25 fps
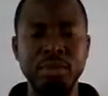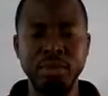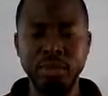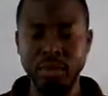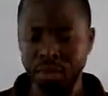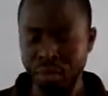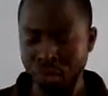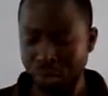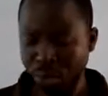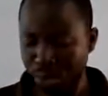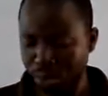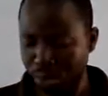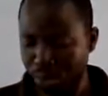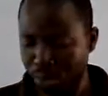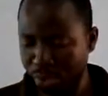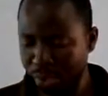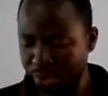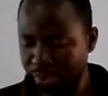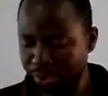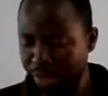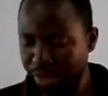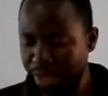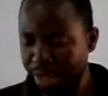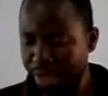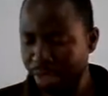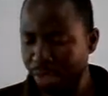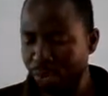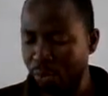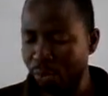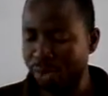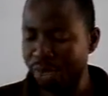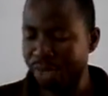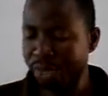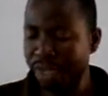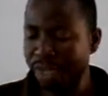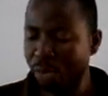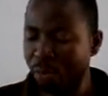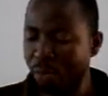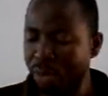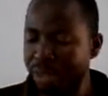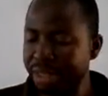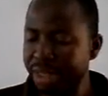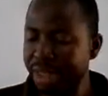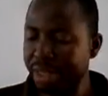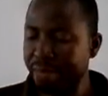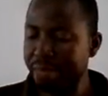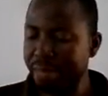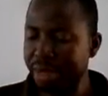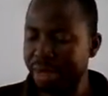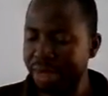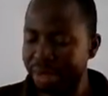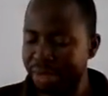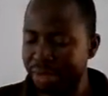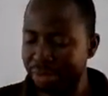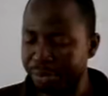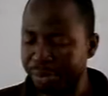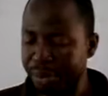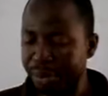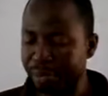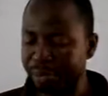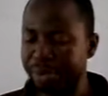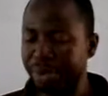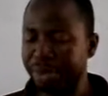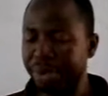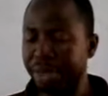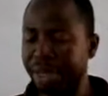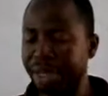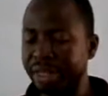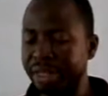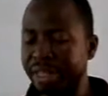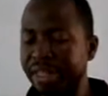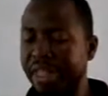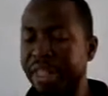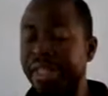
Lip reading: So we said when the meal is being planned,